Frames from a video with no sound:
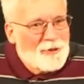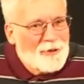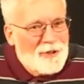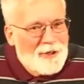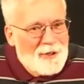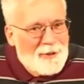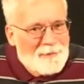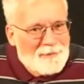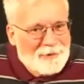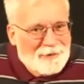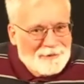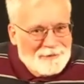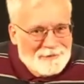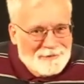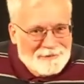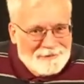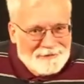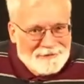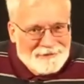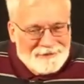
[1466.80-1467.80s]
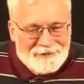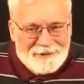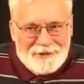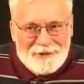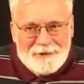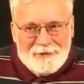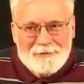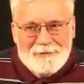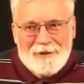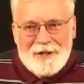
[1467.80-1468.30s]
tape,
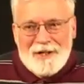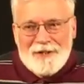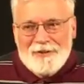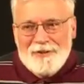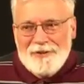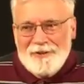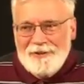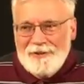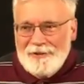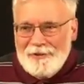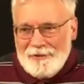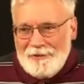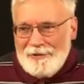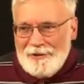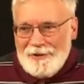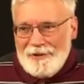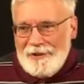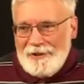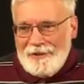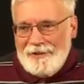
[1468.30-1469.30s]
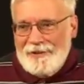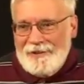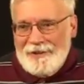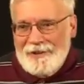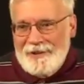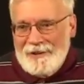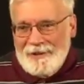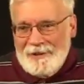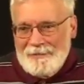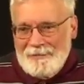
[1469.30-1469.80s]
ratcheted three at a
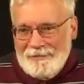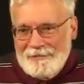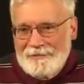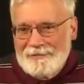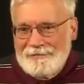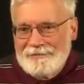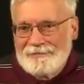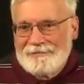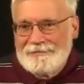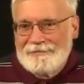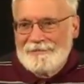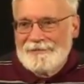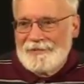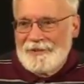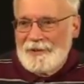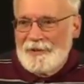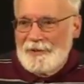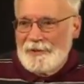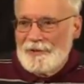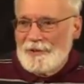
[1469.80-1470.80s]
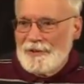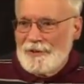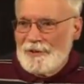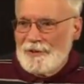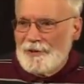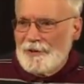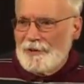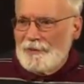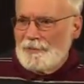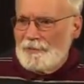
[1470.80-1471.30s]
time, you
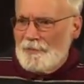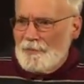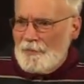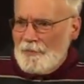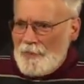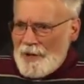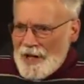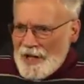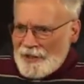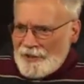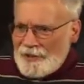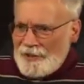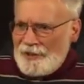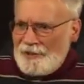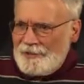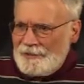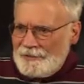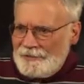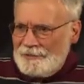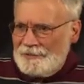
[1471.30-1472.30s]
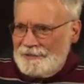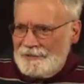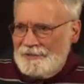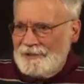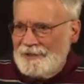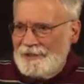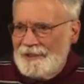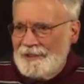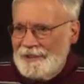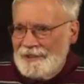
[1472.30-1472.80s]
know, batching,
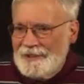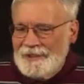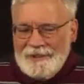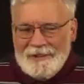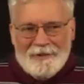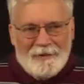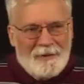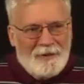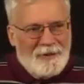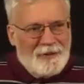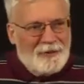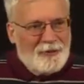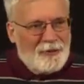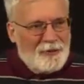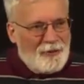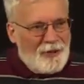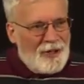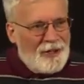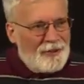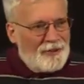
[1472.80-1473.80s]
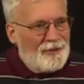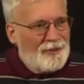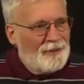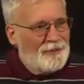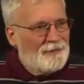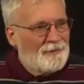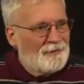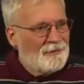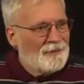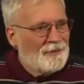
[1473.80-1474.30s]

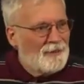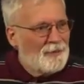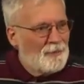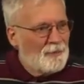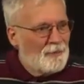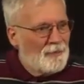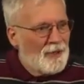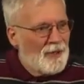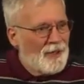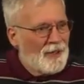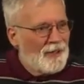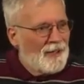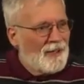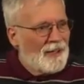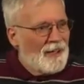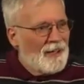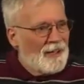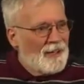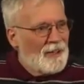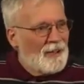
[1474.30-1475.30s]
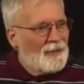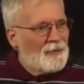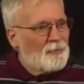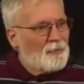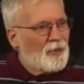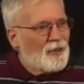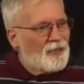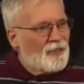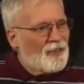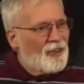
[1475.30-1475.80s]
extracting, a
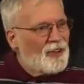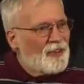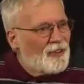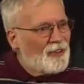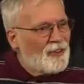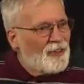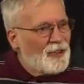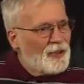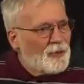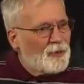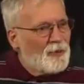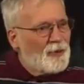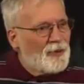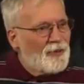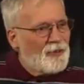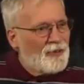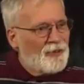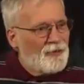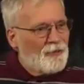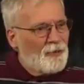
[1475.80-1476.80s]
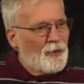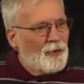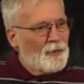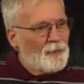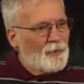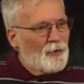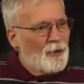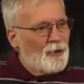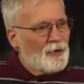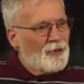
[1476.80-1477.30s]
precise sequence for a
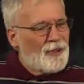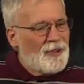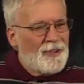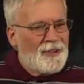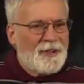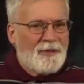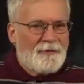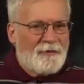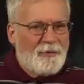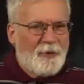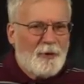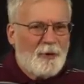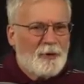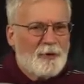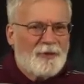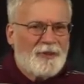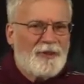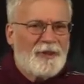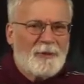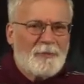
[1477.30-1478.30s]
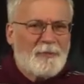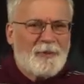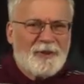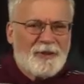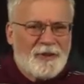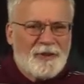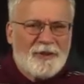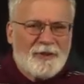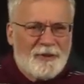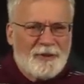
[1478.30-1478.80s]
protein that folds in a
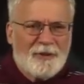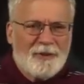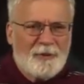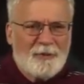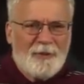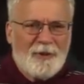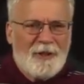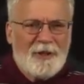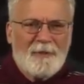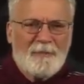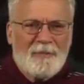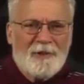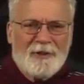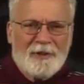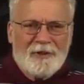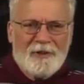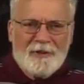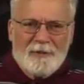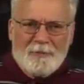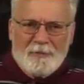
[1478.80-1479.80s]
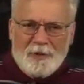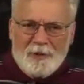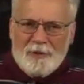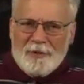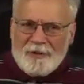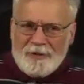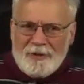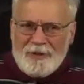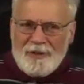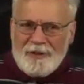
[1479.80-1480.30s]
particular way because
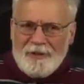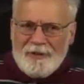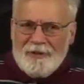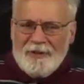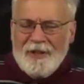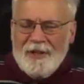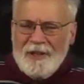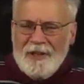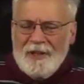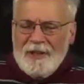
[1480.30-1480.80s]
proteins